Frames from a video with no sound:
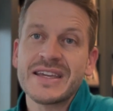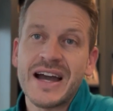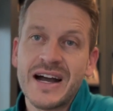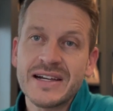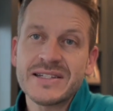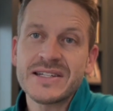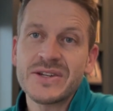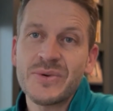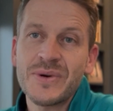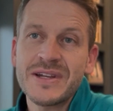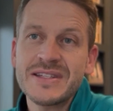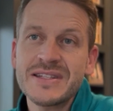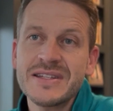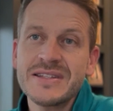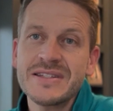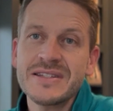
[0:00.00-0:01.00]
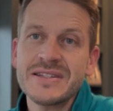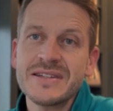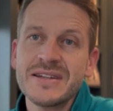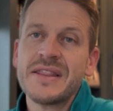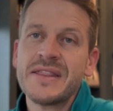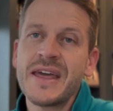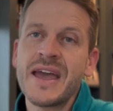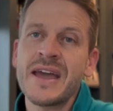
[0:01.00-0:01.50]
consequences,
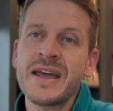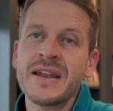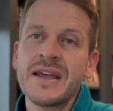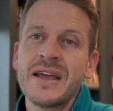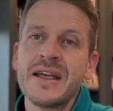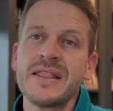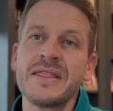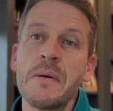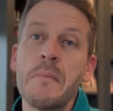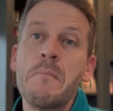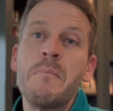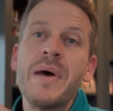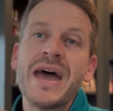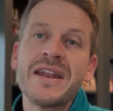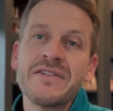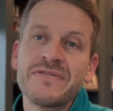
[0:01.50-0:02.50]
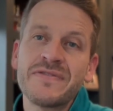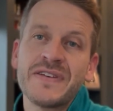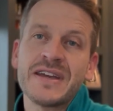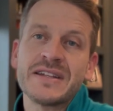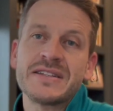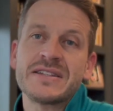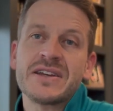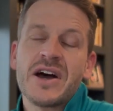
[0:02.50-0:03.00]
then the
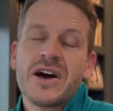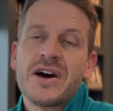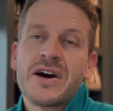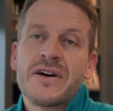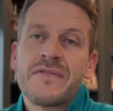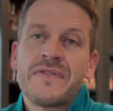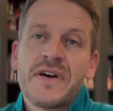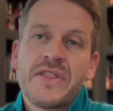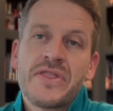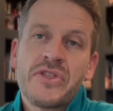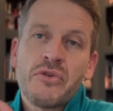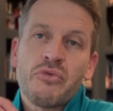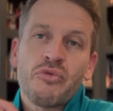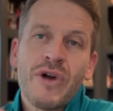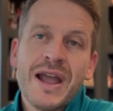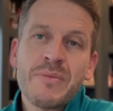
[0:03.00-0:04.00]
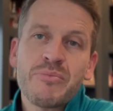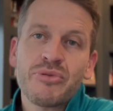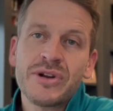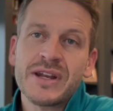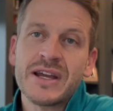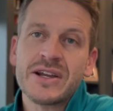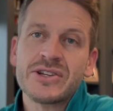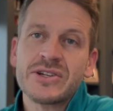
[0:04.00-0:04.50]
benefits of the right
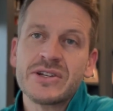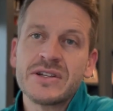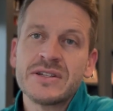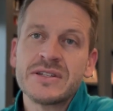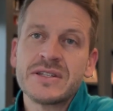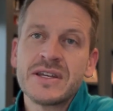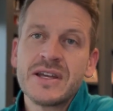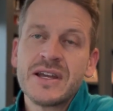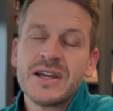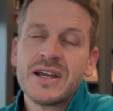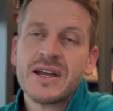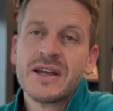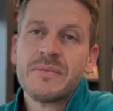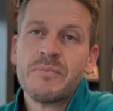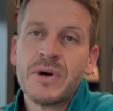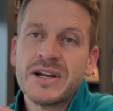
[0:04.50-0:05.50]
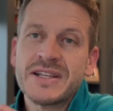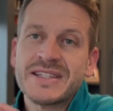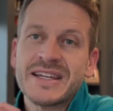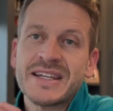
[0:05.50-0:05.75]
predictions must